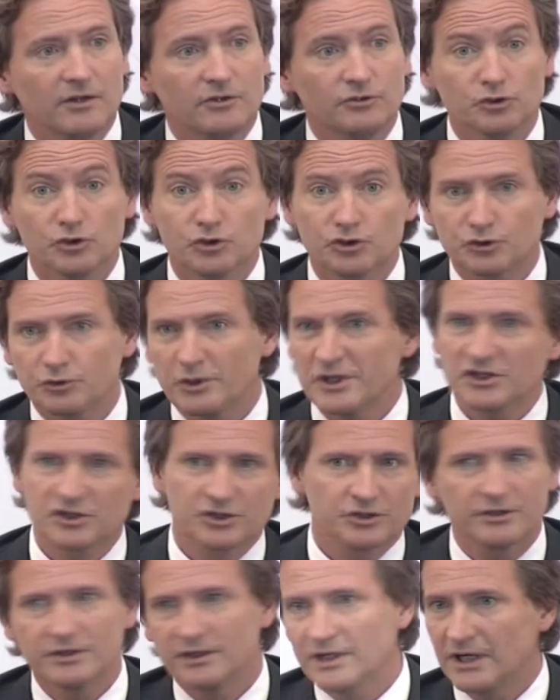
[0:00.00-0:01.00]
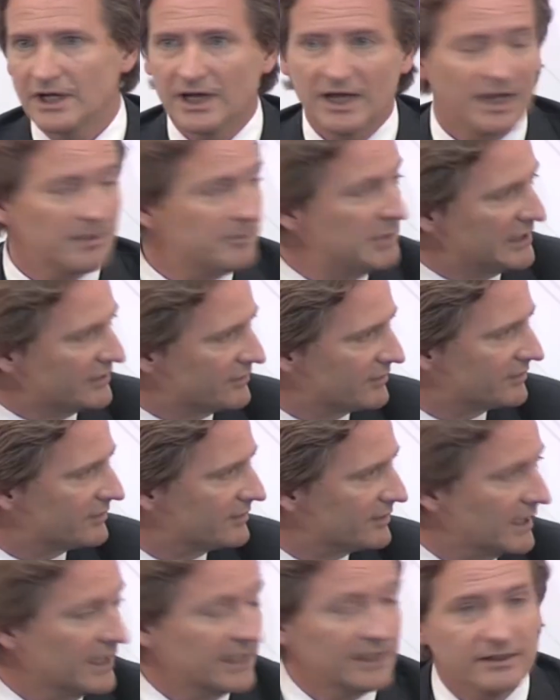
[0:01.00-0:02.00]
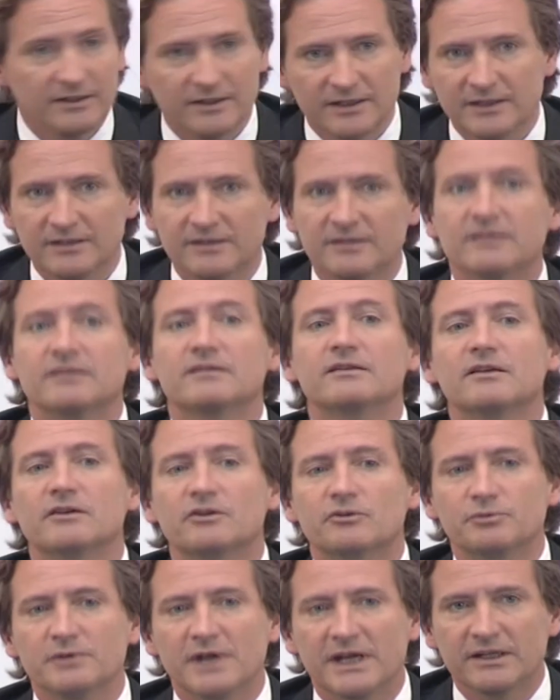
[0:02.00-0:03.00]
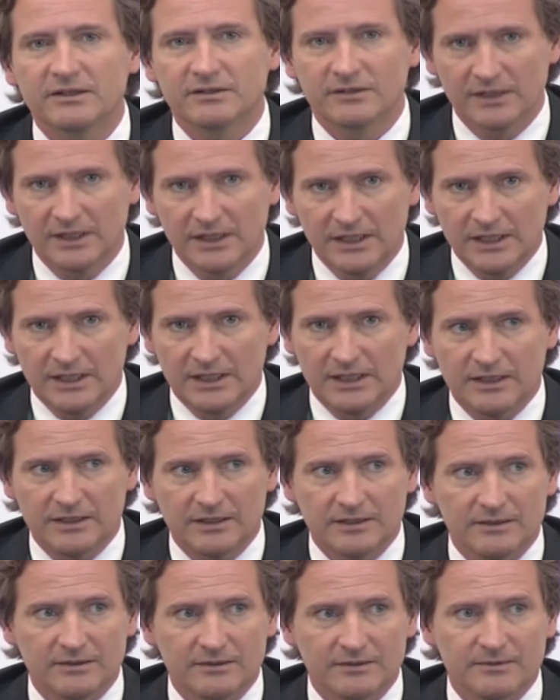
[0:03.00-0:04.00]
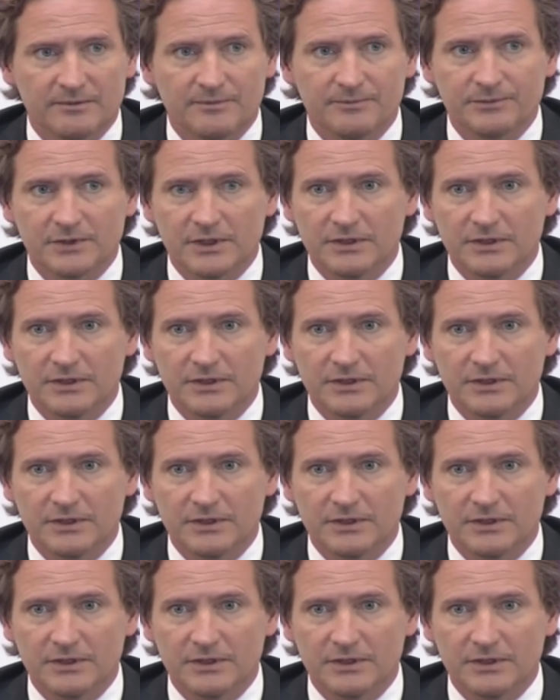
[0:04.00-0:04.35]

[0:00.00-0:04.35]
nutrition habits, and this creates a